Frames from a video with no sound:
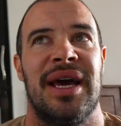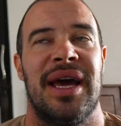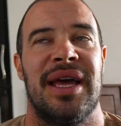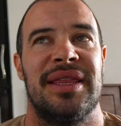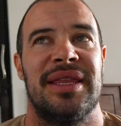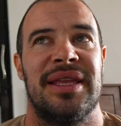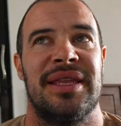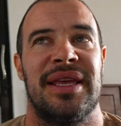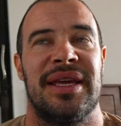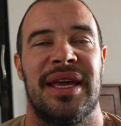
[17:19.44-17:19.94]

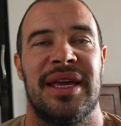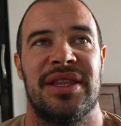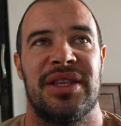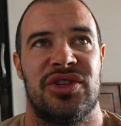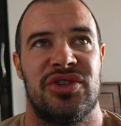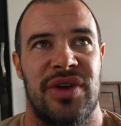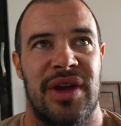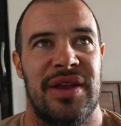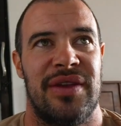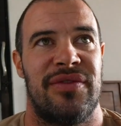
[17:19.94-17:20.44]
and then they get the
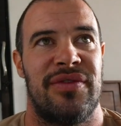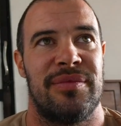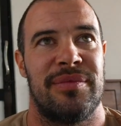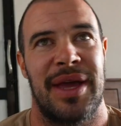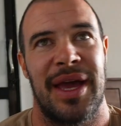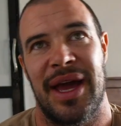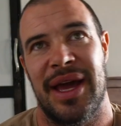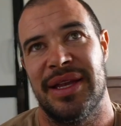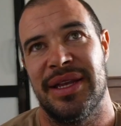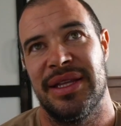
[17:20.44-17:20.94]
train from
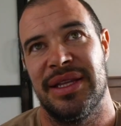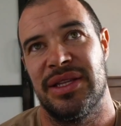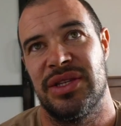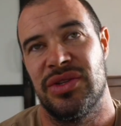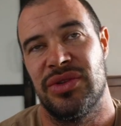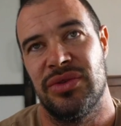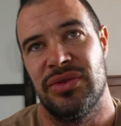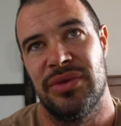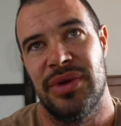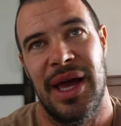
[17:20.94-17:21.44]
Kandy
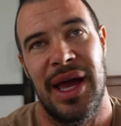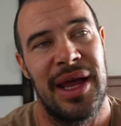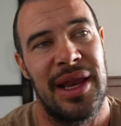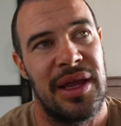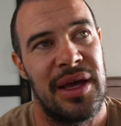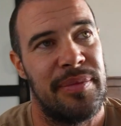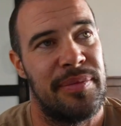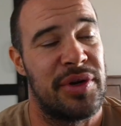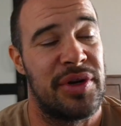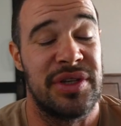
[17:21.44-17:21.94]
to
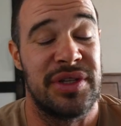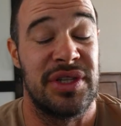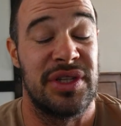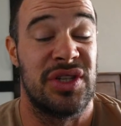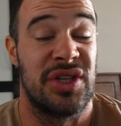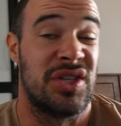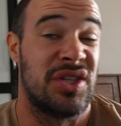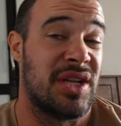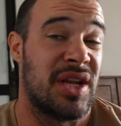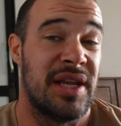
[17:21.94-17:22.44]
Ella because
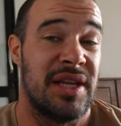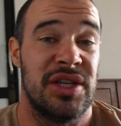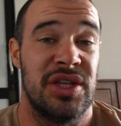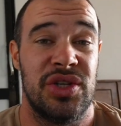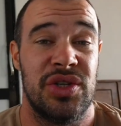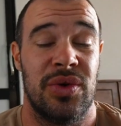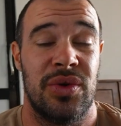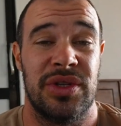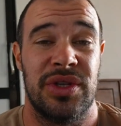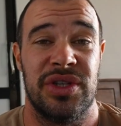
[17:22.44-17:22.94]
it's a slightly
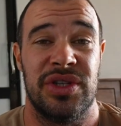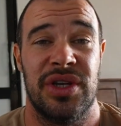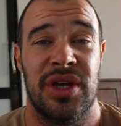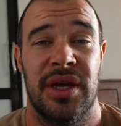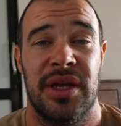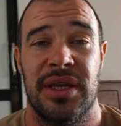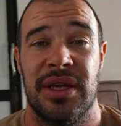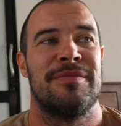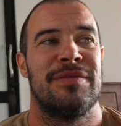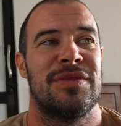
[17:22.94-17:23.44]
shorter
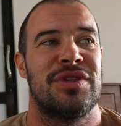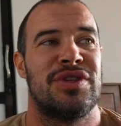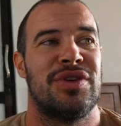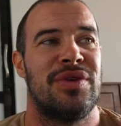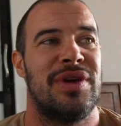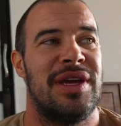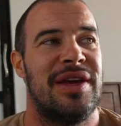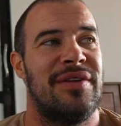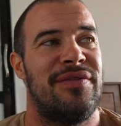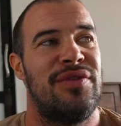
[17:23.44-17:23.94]
journey.
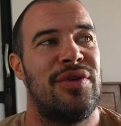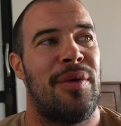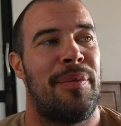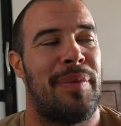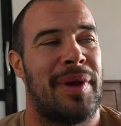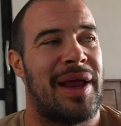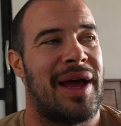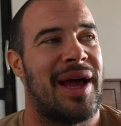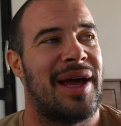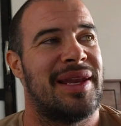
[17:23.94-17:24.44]
So if your
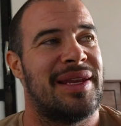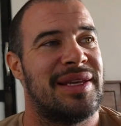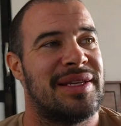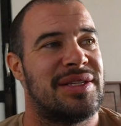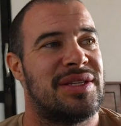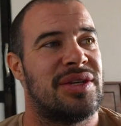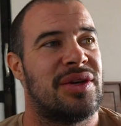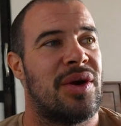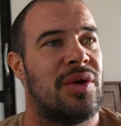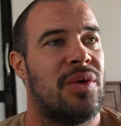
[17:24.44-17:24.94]
plan
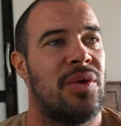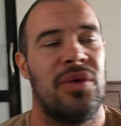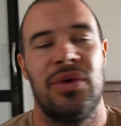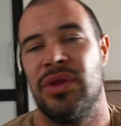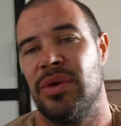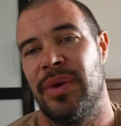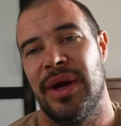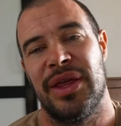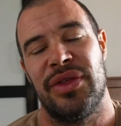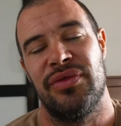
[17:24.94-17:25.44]
is to go all
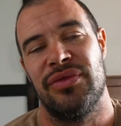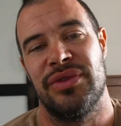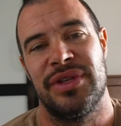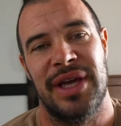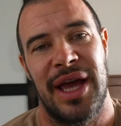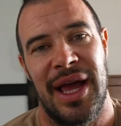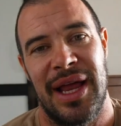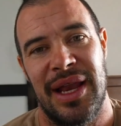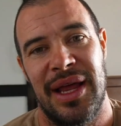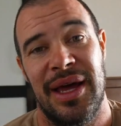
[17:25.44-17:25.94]
the way through
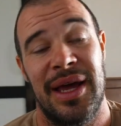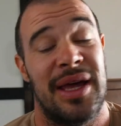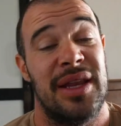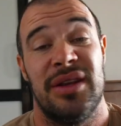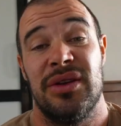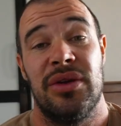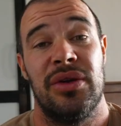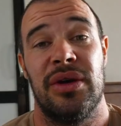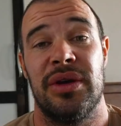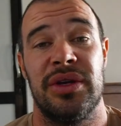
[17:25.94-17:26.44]
to Ella
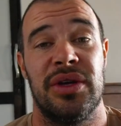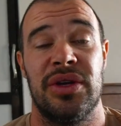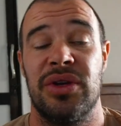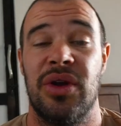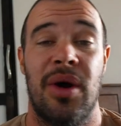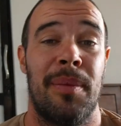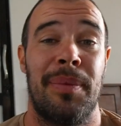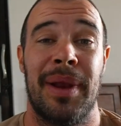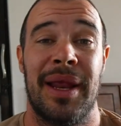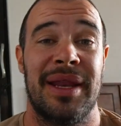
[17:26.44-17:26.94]
and you're
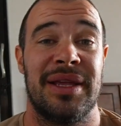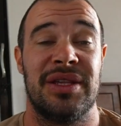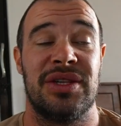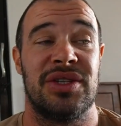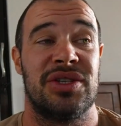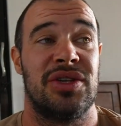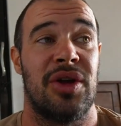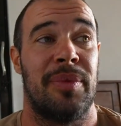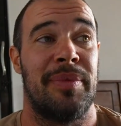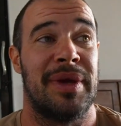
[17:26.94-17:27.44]
not planning
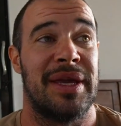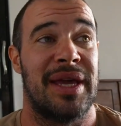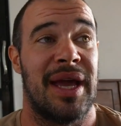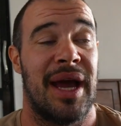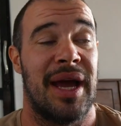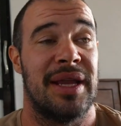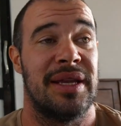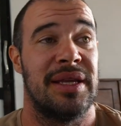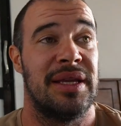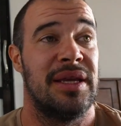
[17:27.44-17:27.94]
to stop in
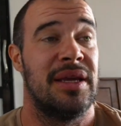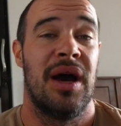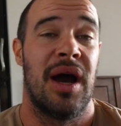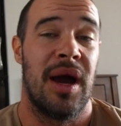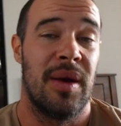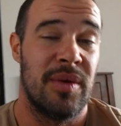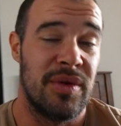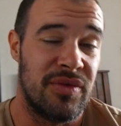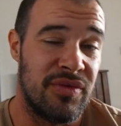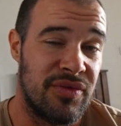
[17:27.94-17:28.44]
Kandy,
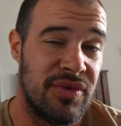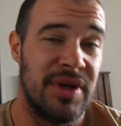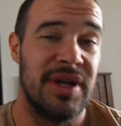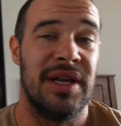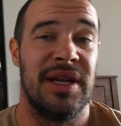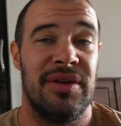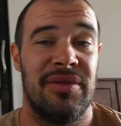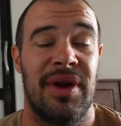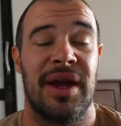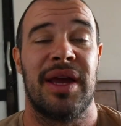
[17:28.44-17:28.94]
I would
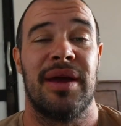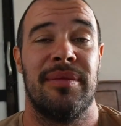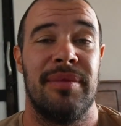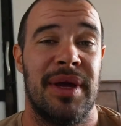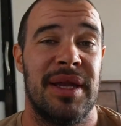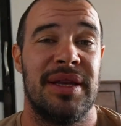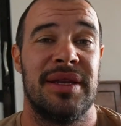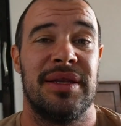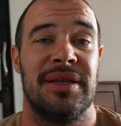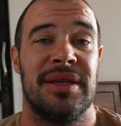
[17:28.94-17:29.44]
really
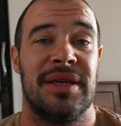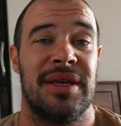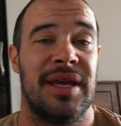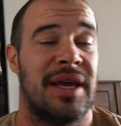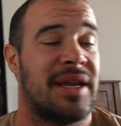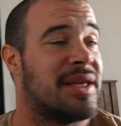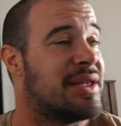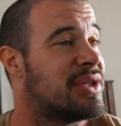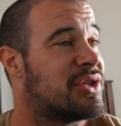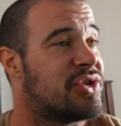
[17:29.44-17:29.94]
recommend
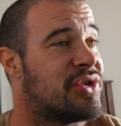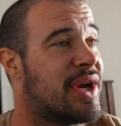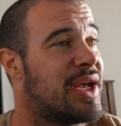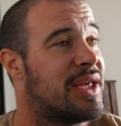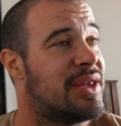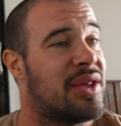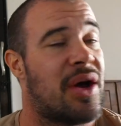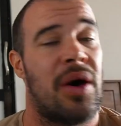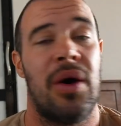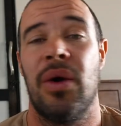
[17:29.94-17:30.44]
getting the
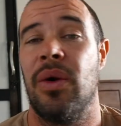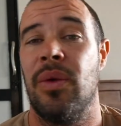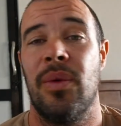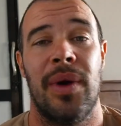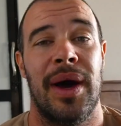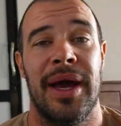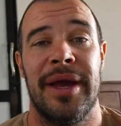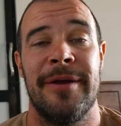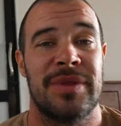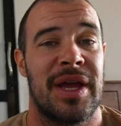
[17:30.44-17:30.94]
train the whole
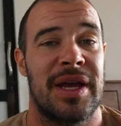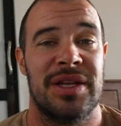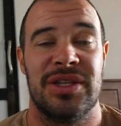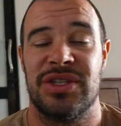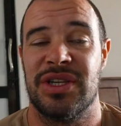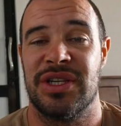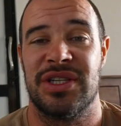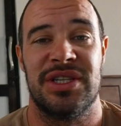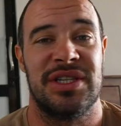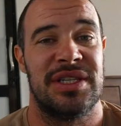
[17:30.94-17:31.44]
way and
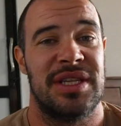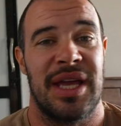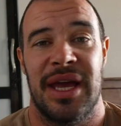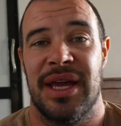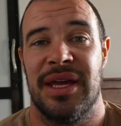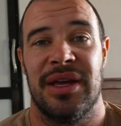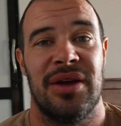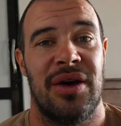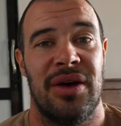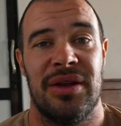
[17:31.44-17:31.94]
just
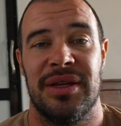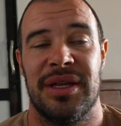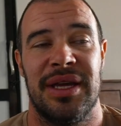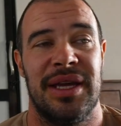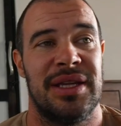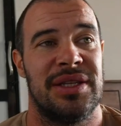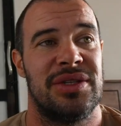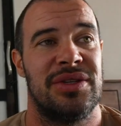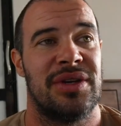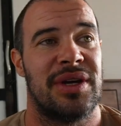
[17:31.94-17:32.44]
staying on.
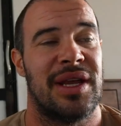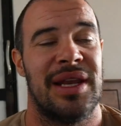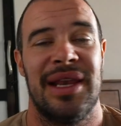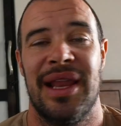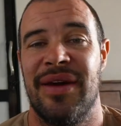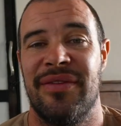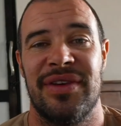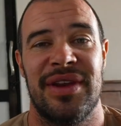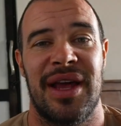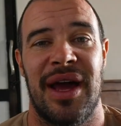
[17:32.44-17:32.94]
It took
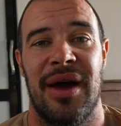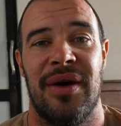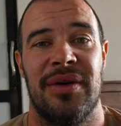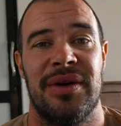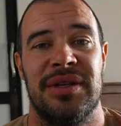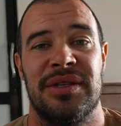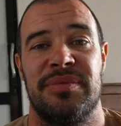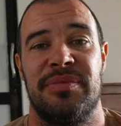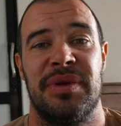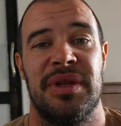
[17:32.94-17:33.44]
11
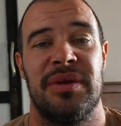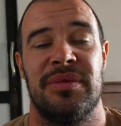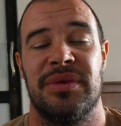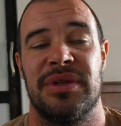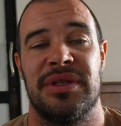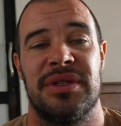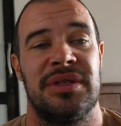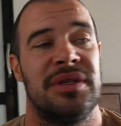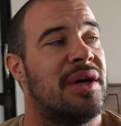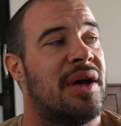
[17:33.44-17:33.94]
hours, but it
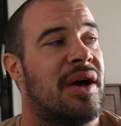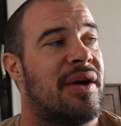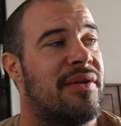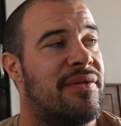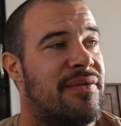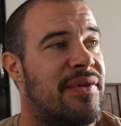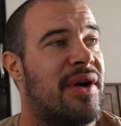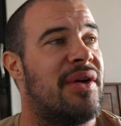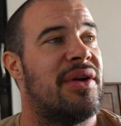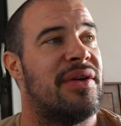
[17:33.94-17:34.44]
was a
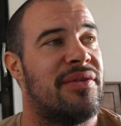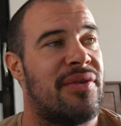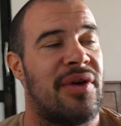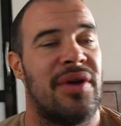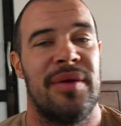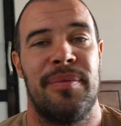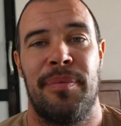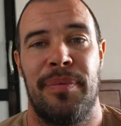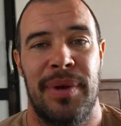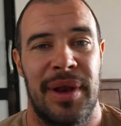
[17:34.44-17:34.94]
very,
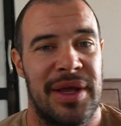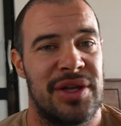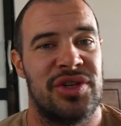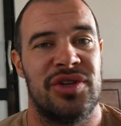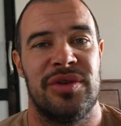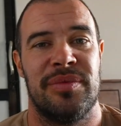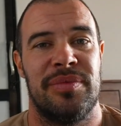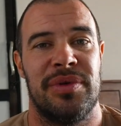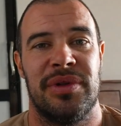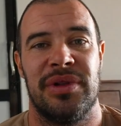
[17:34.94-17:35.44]
very
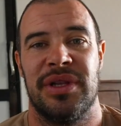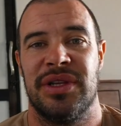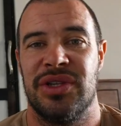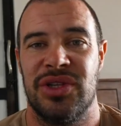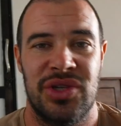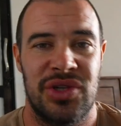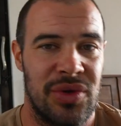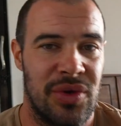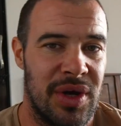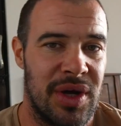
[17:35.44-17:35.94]
pleasurable,
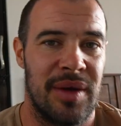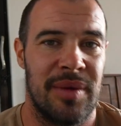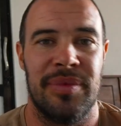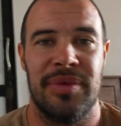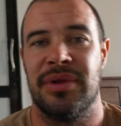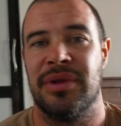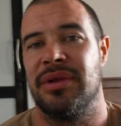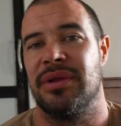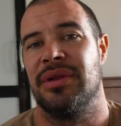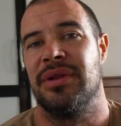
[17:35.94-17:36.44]

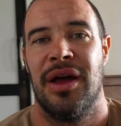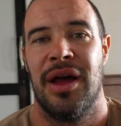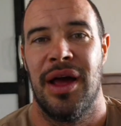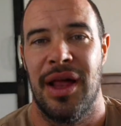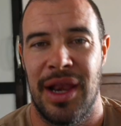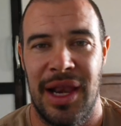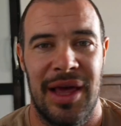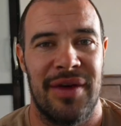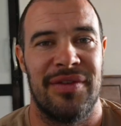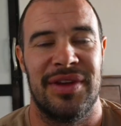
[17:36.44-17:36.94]
enjoyable
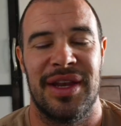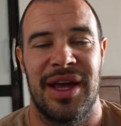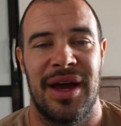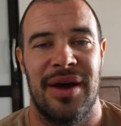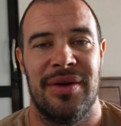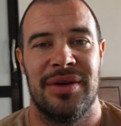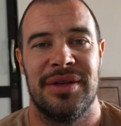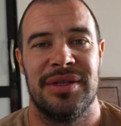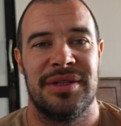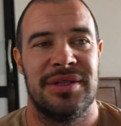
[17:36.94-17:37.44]
11
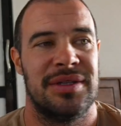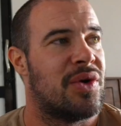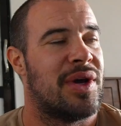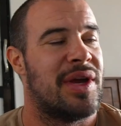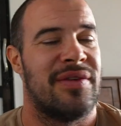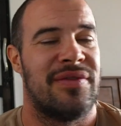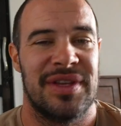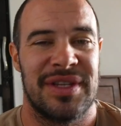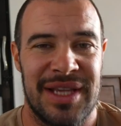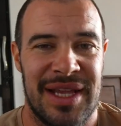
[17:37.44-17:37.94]
hours.
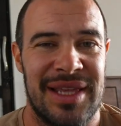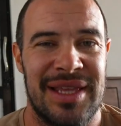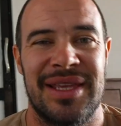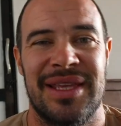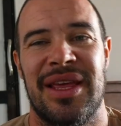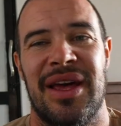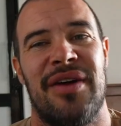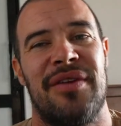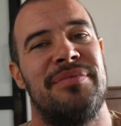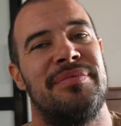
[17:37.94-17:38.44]
If there's
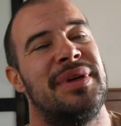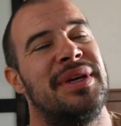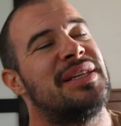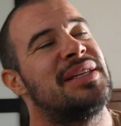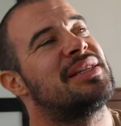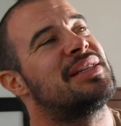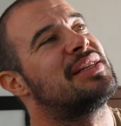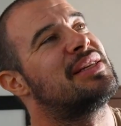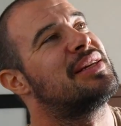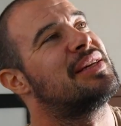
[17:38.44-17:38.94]
anything that I've
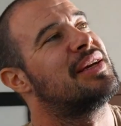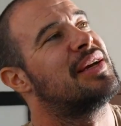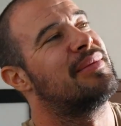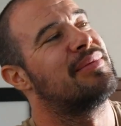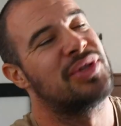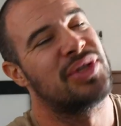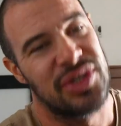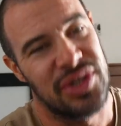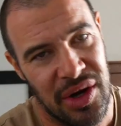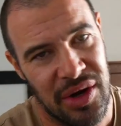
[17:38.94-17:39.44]
missed,
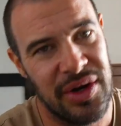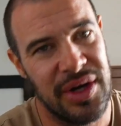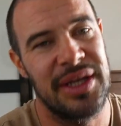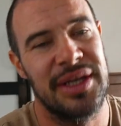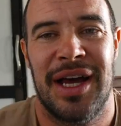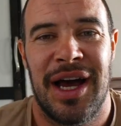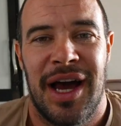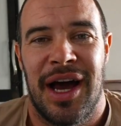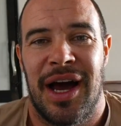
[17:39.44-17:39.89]
I'm sorry.